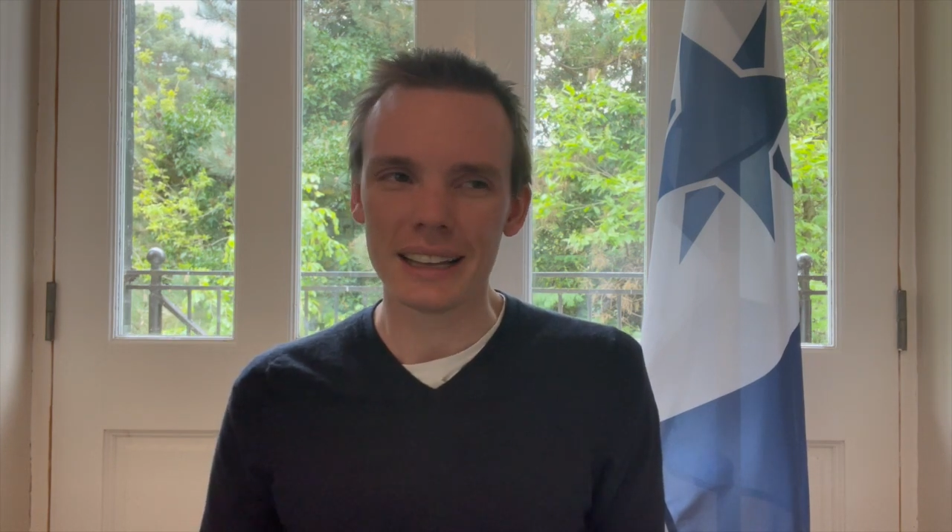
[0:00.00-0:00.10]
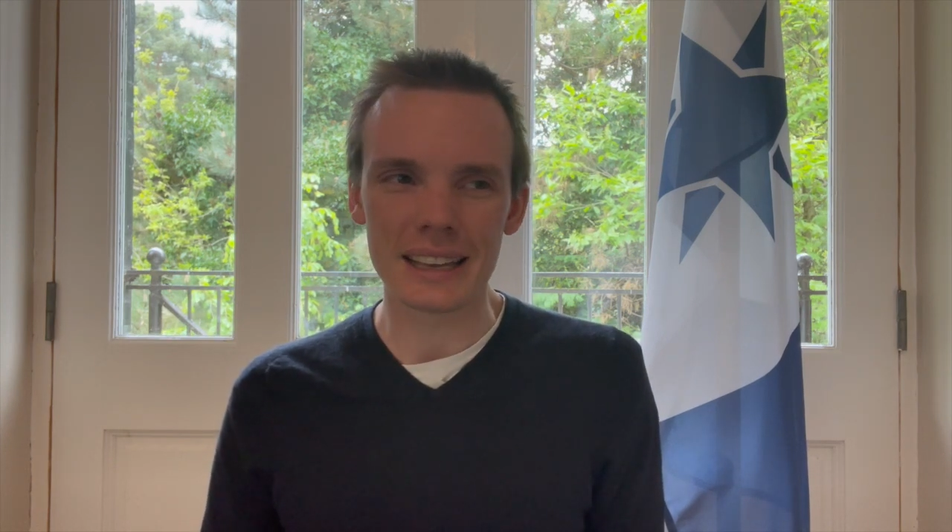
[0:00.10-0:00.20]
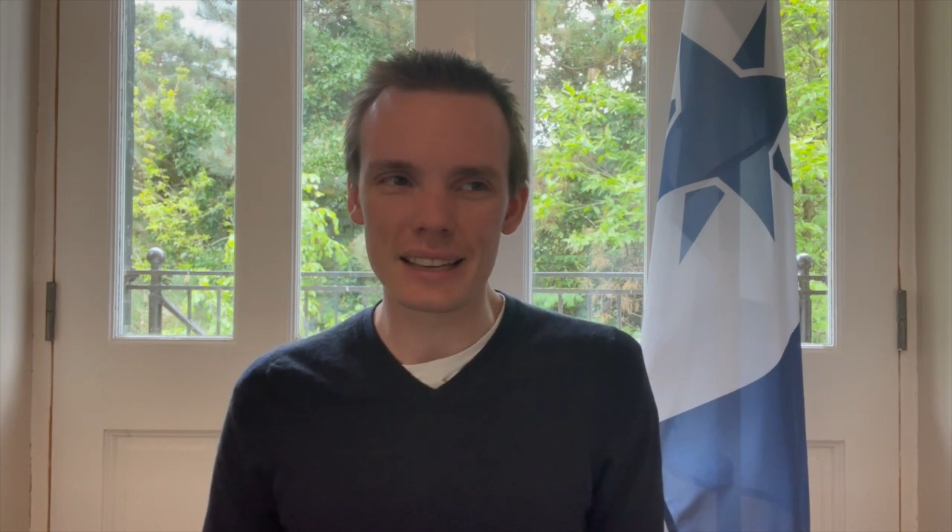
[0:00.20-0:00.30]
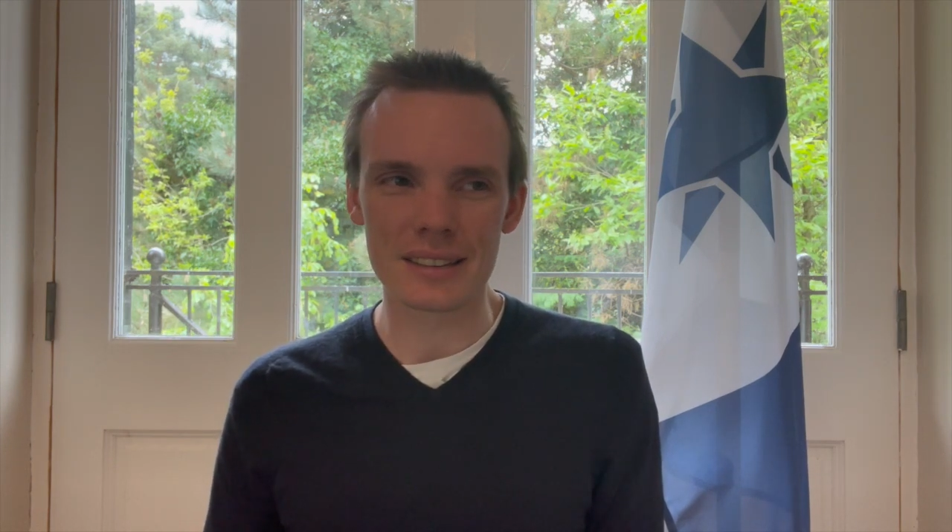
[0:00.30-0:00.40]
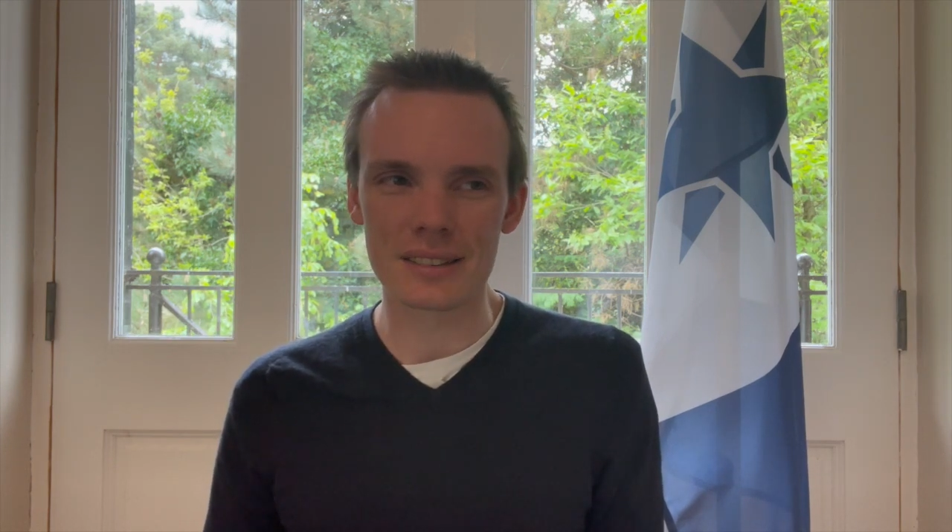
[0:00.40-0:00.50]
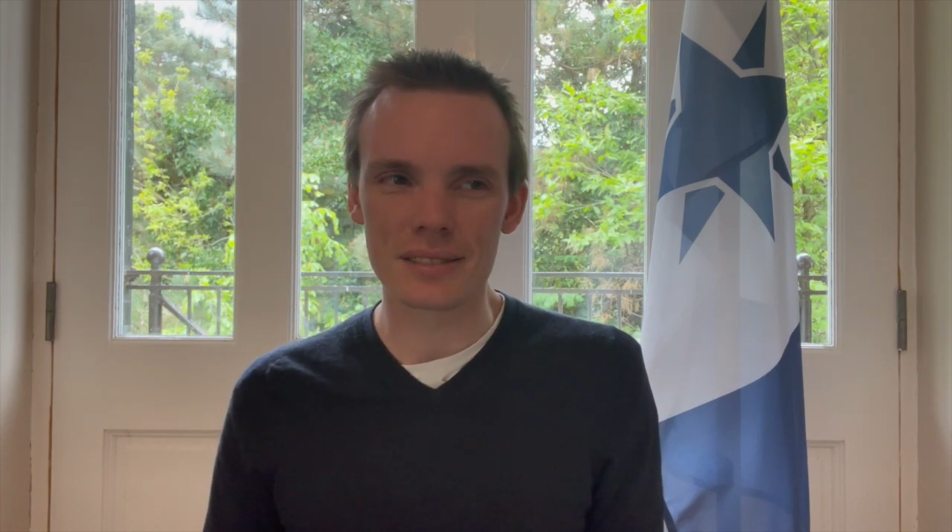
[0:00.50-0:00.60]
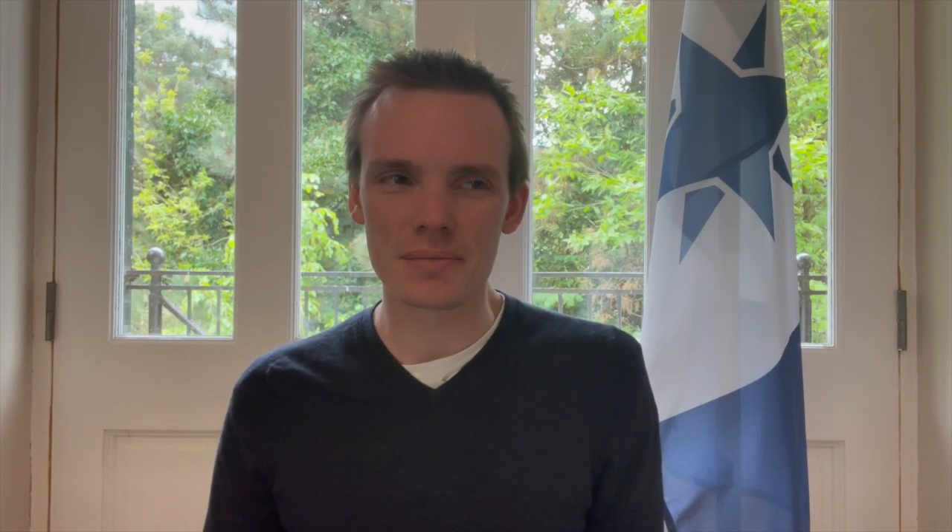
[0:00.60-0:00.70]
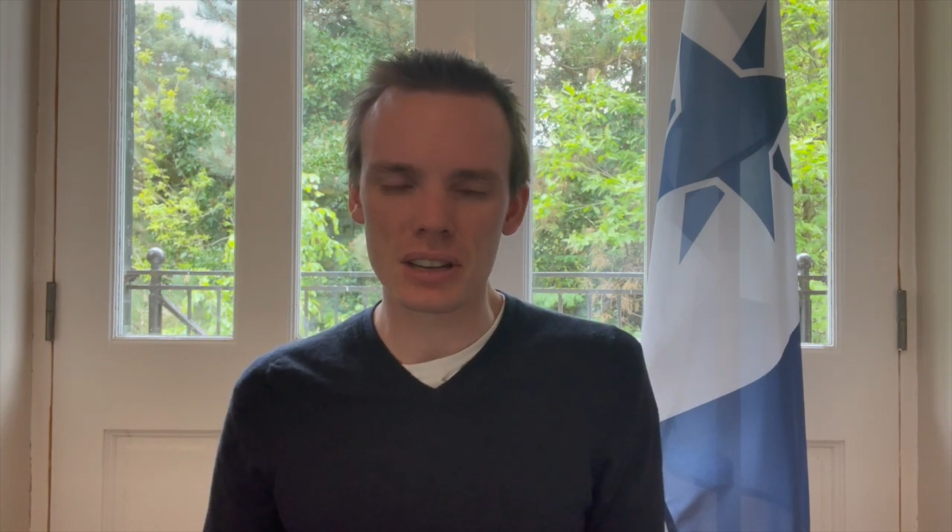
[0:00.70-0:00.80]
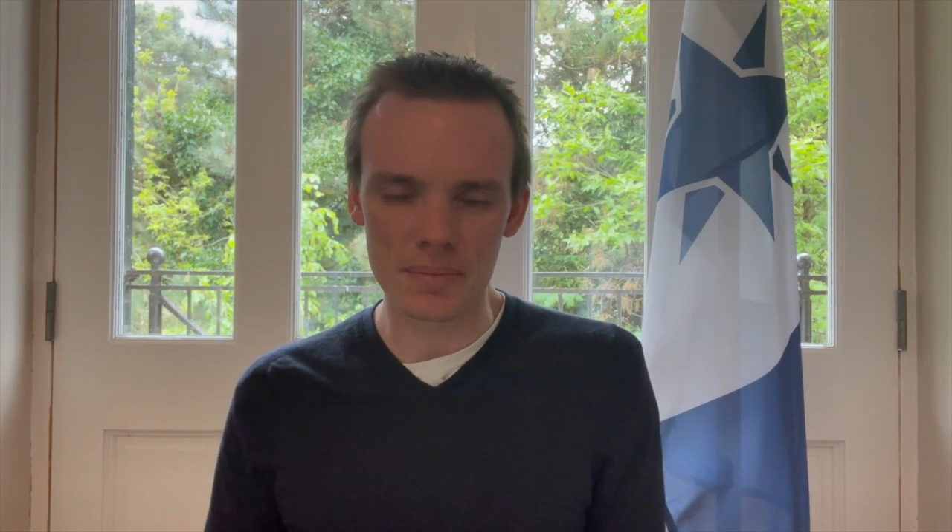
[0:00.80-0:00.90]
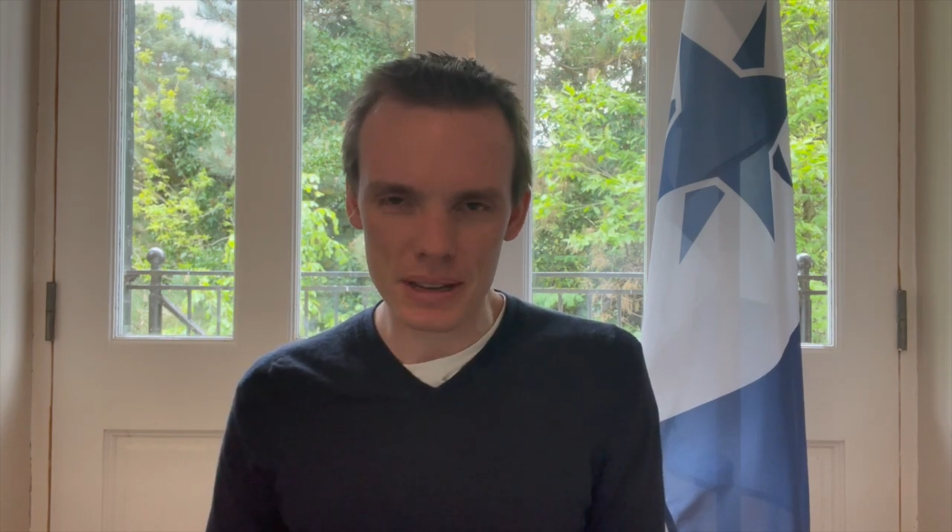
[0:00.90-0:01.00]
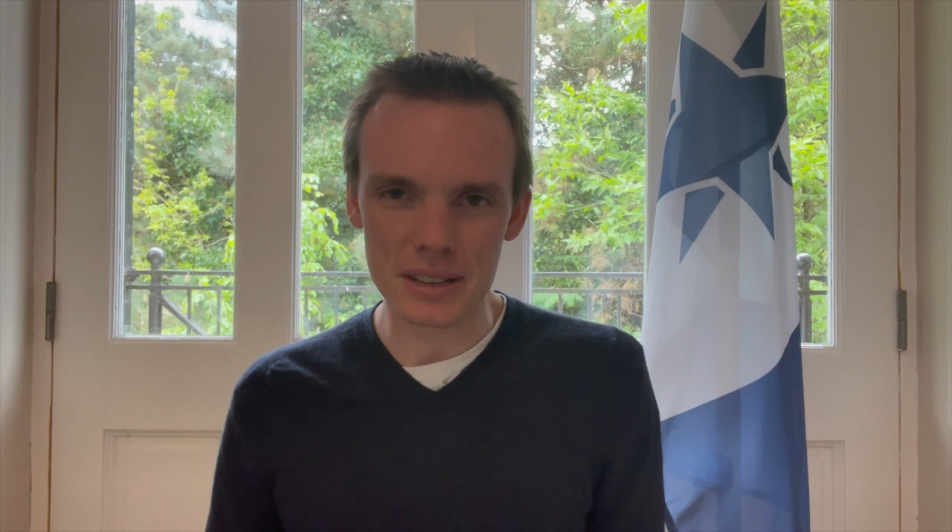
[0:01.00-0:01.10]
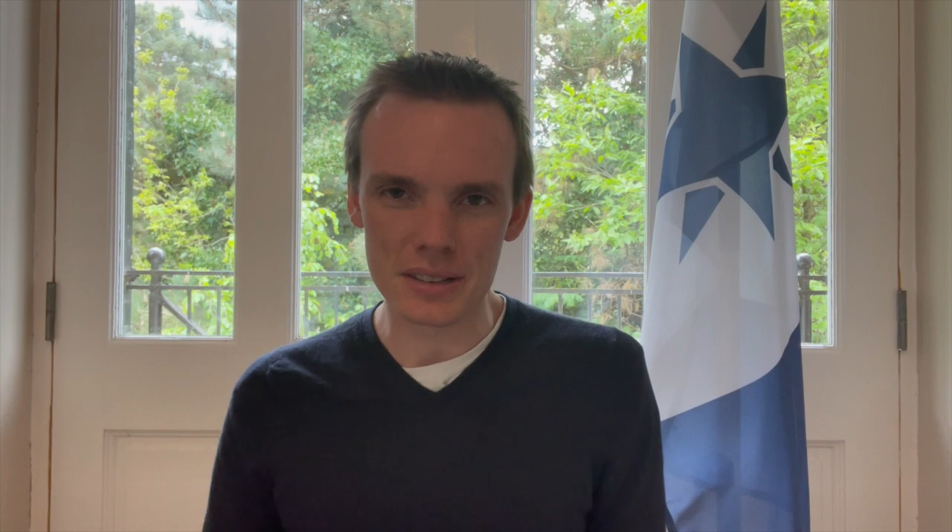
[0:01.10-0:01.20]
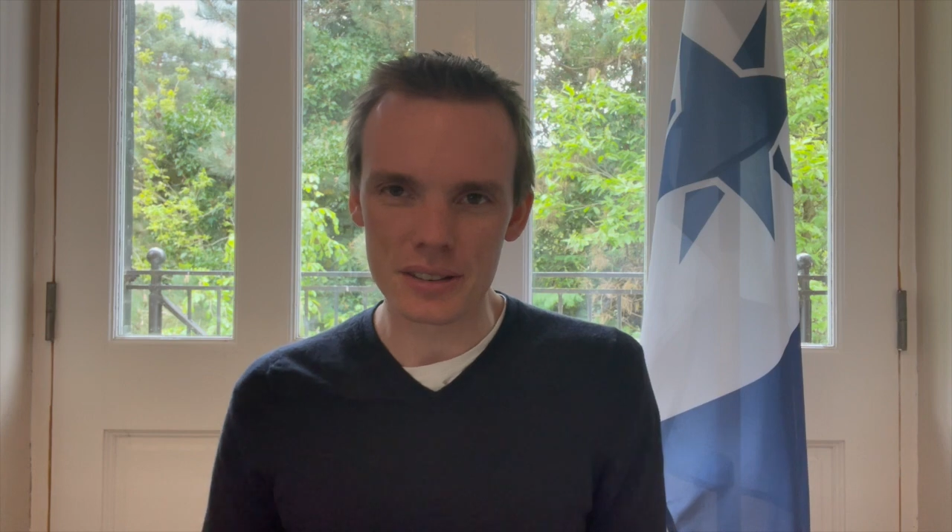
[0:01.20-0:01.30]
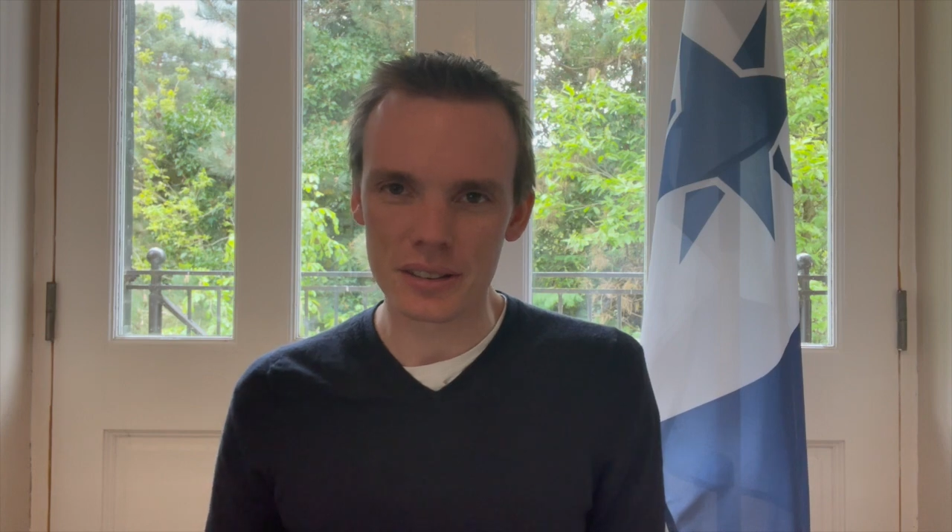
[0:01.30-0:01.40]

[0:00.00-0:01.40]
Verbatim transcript: is committed